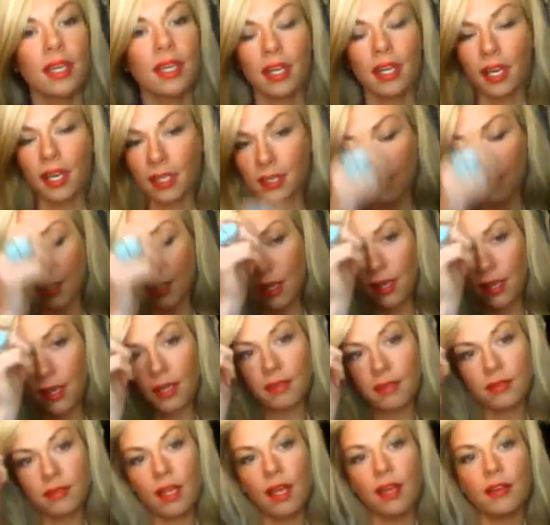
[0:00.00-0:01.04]
I
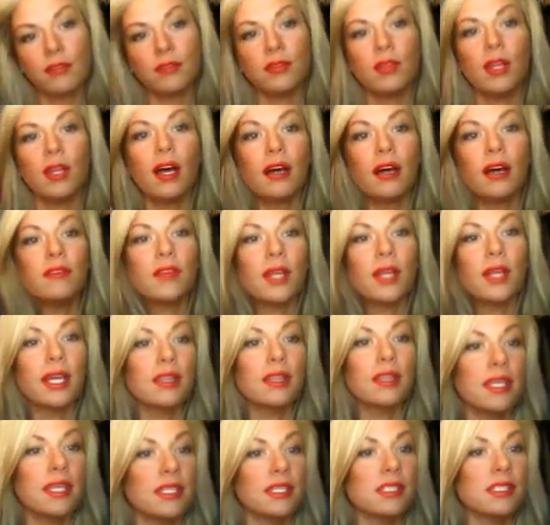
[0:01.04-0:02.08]
love, love, love, like,
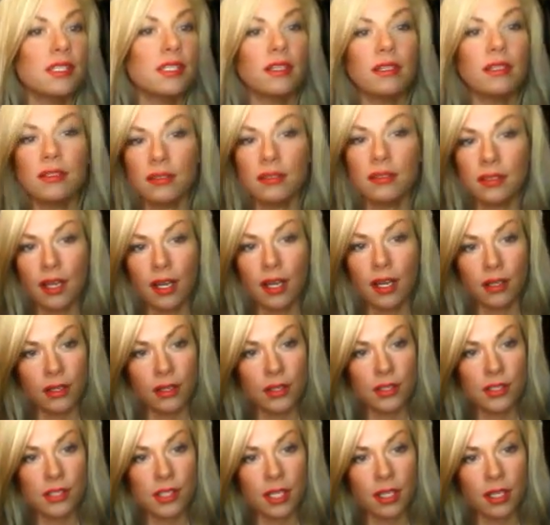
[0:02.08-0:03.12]
these
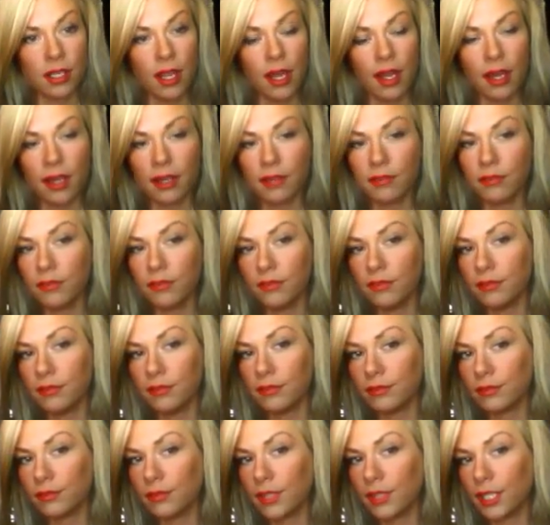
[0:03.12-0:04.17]
colors. I love,
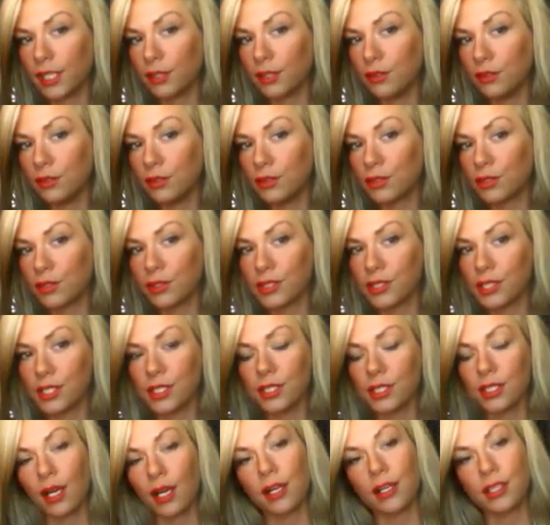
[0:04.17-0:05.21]
like, neutrals
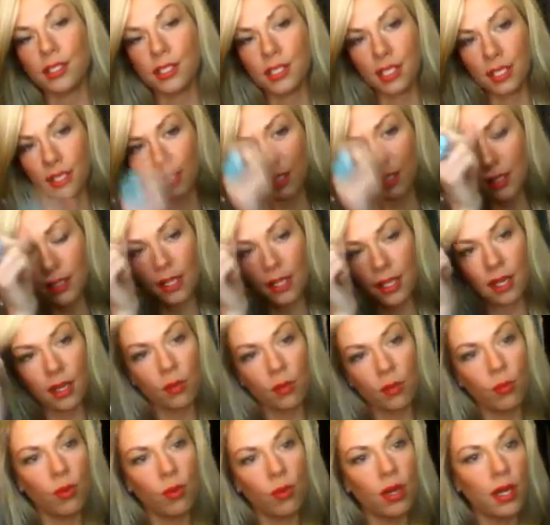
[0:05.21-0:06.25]
and darks, and then, like,
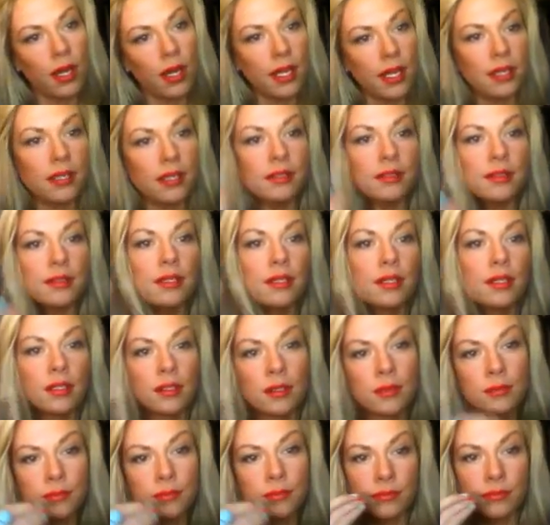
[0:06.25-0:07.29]
one,
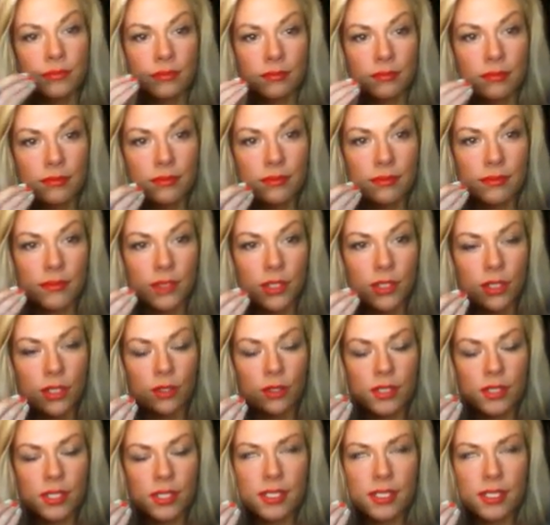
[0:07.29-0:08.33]
you
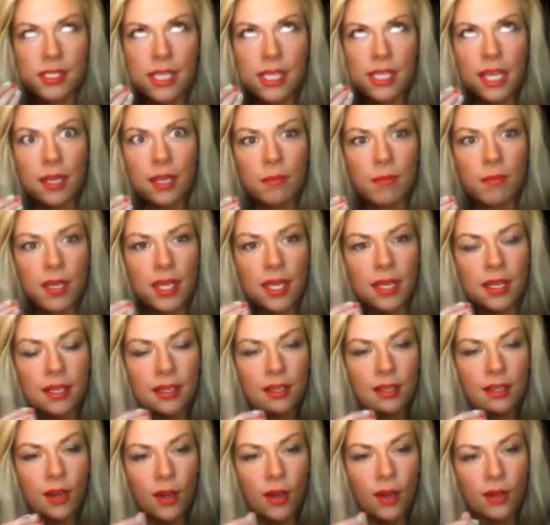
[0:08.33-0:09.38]
know,
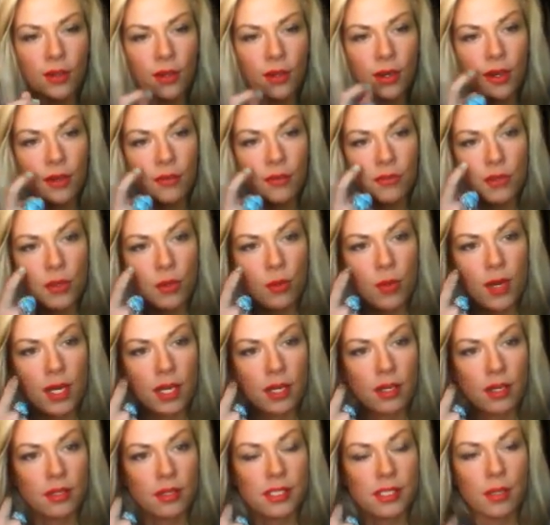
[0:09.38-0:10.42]
statement color, if you
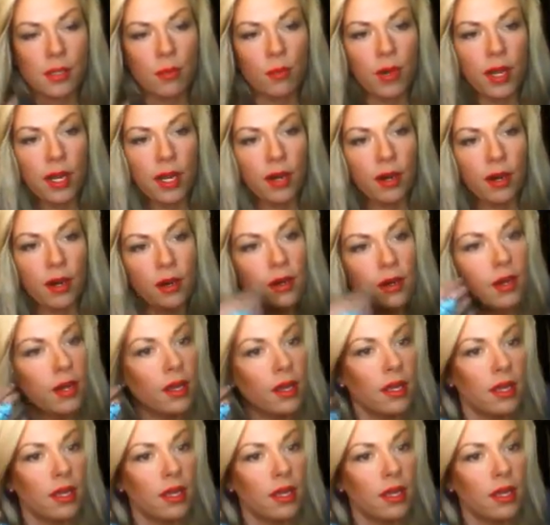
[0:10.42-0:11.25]
will, somewhere.